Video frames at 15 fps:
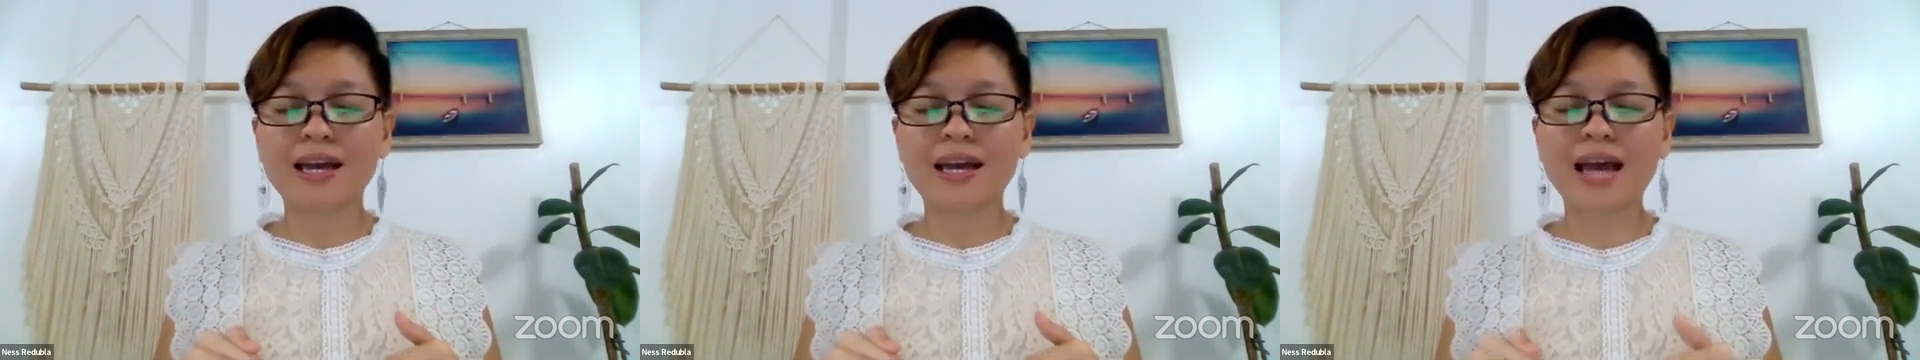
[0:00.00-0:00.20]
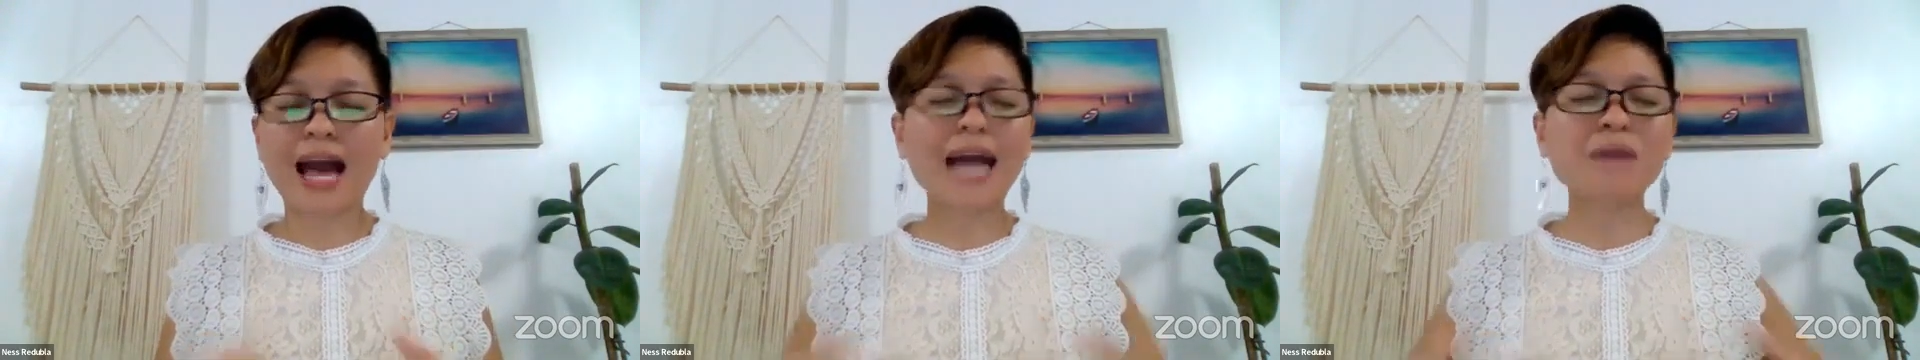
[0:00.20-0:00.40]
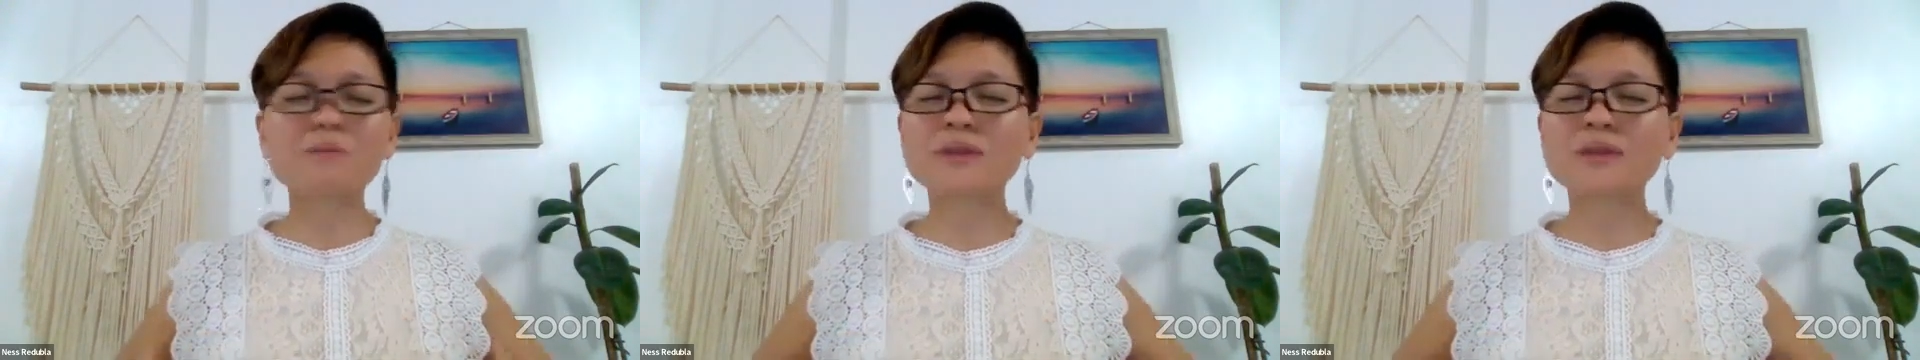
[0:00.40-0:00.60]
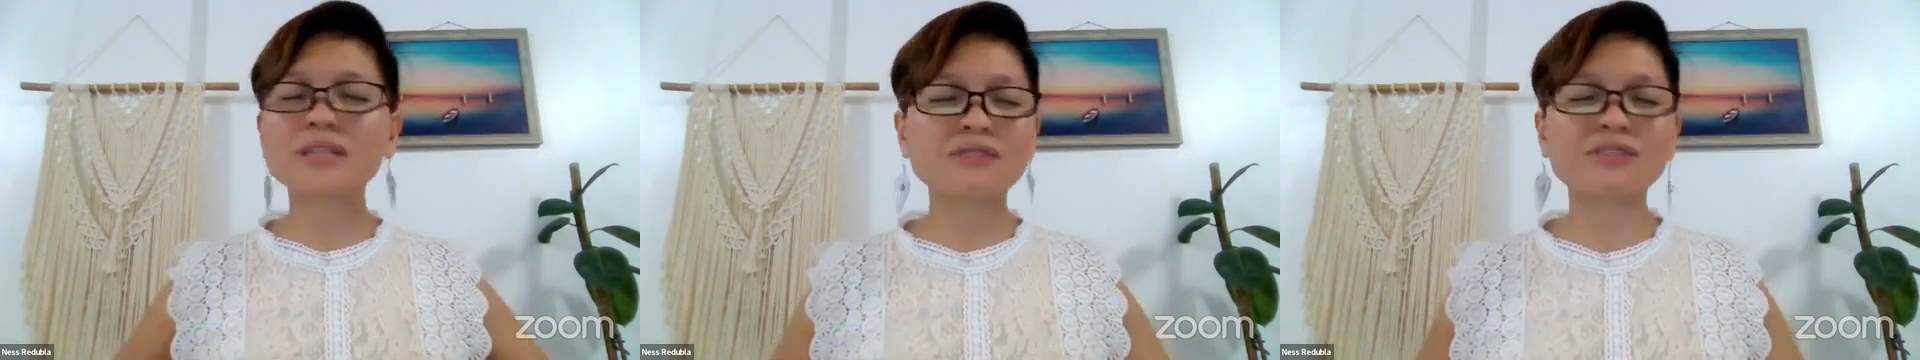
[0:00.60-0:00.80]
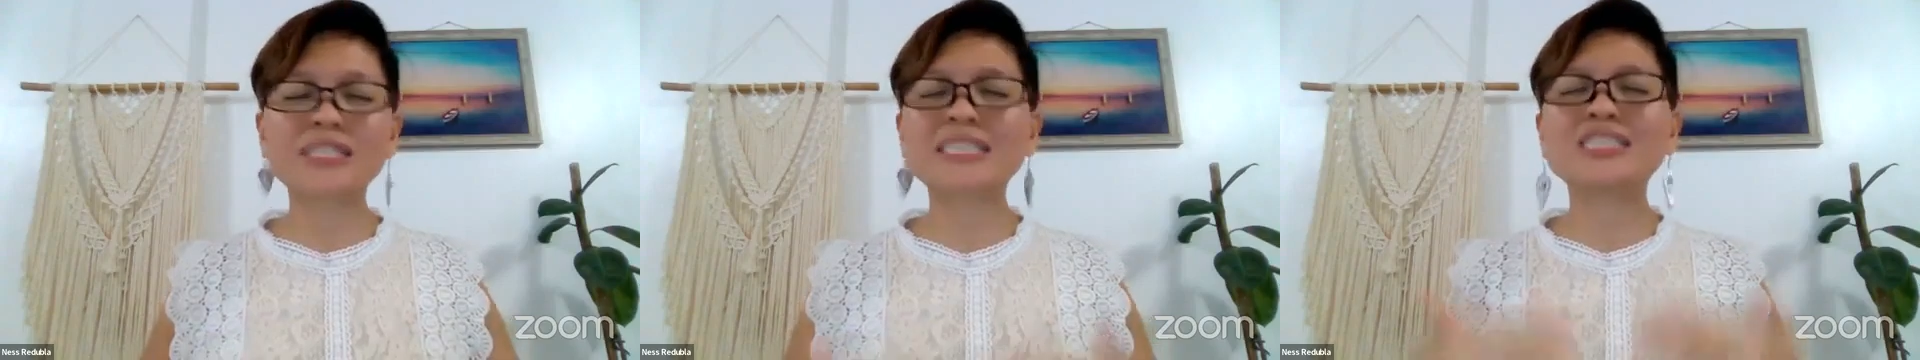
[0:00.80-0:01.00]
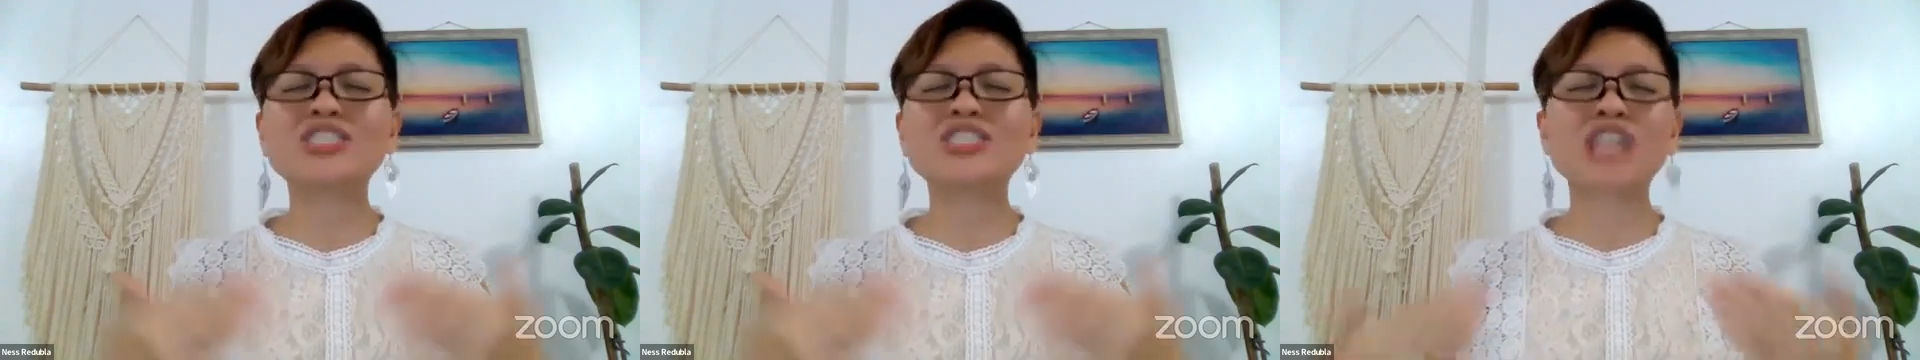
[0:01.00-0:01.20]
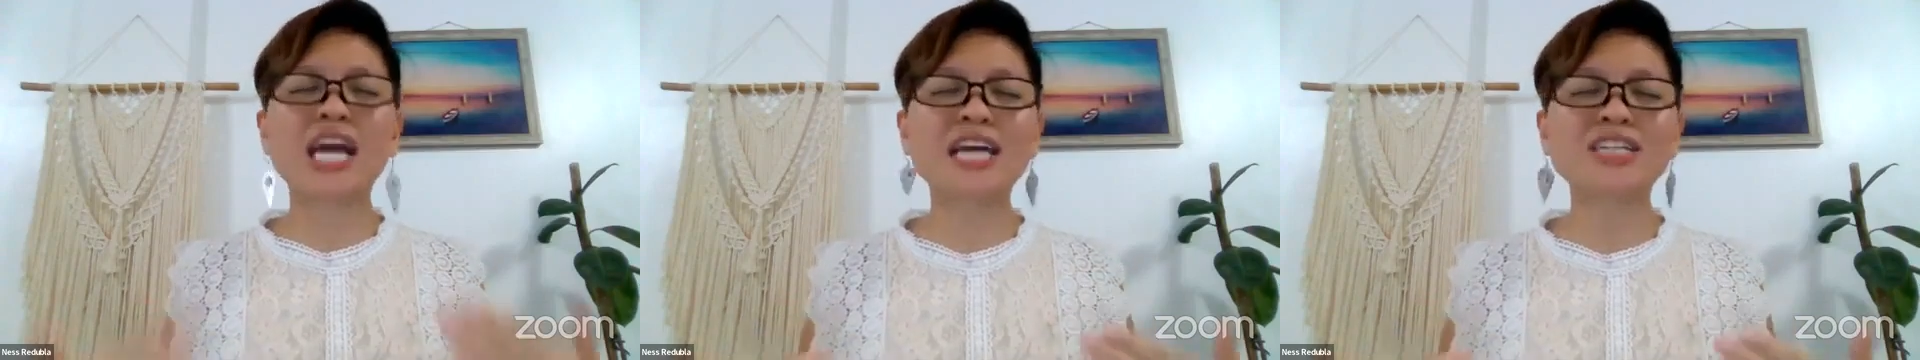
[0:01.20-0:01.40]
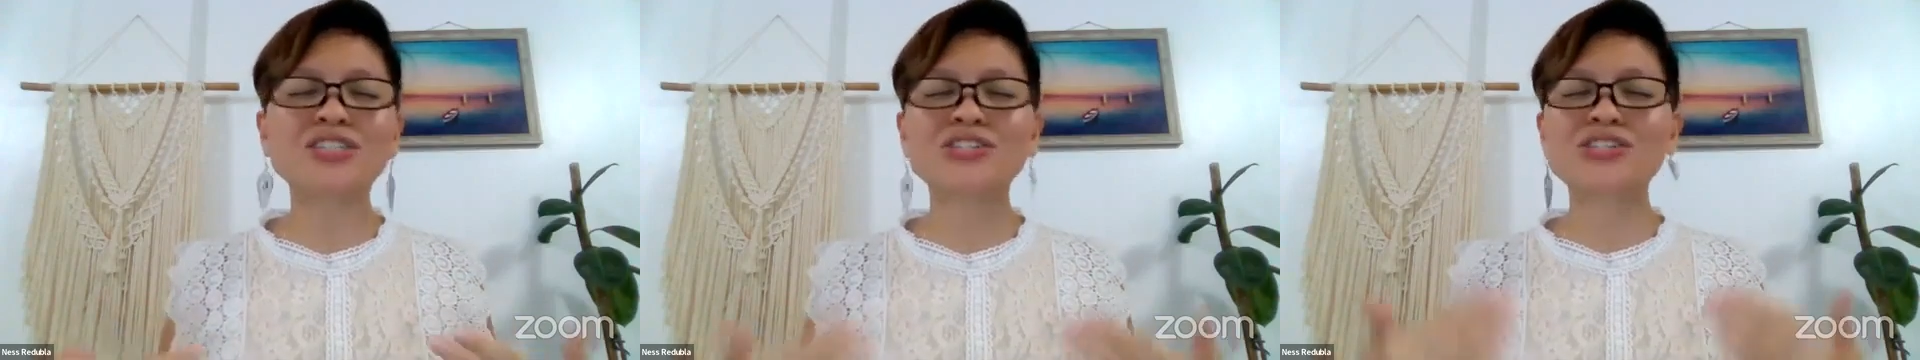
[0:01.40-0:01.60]
I believe in a
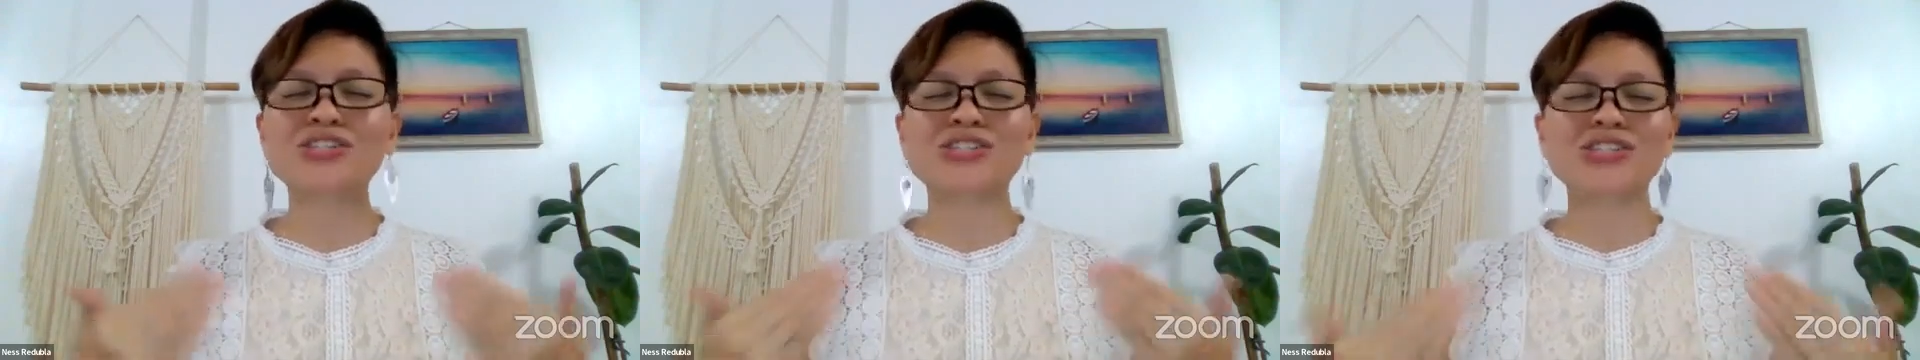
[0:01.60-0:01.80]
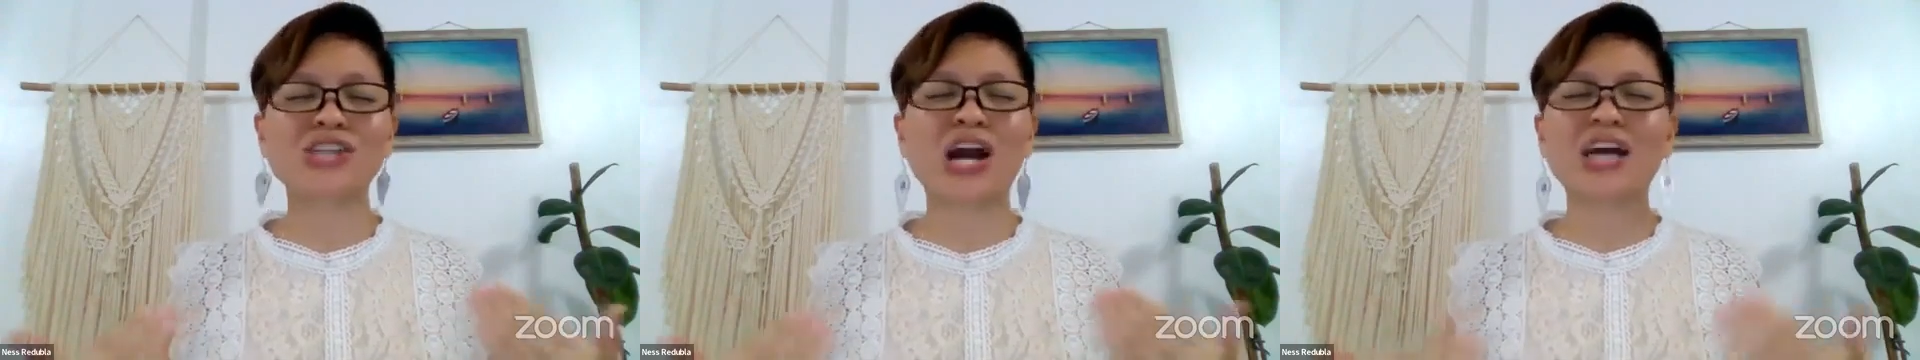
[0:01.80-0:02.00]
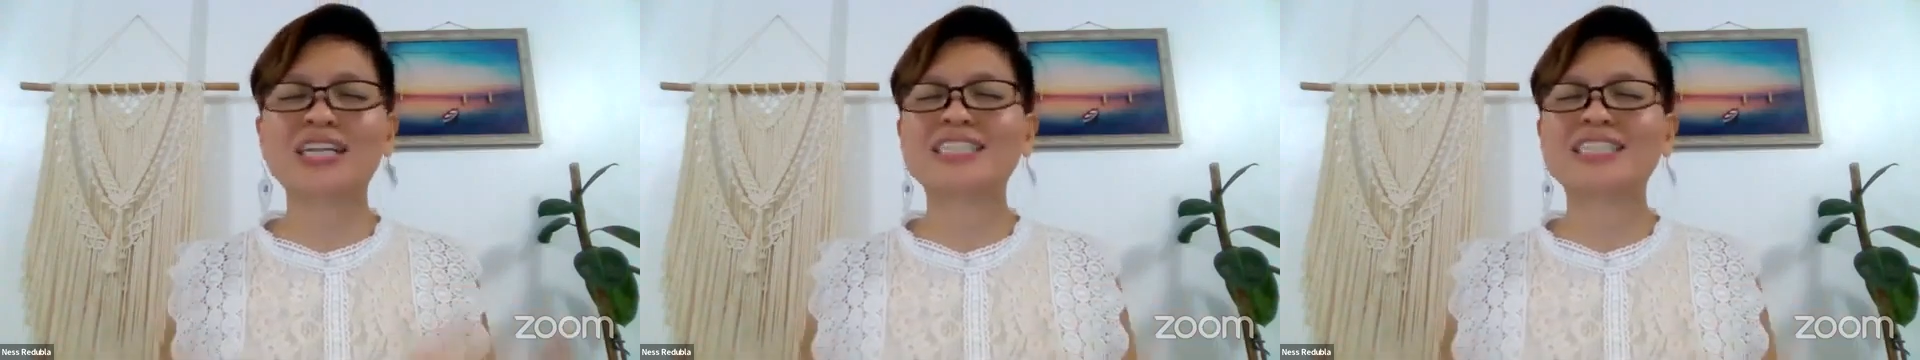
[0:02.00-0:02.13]
generous God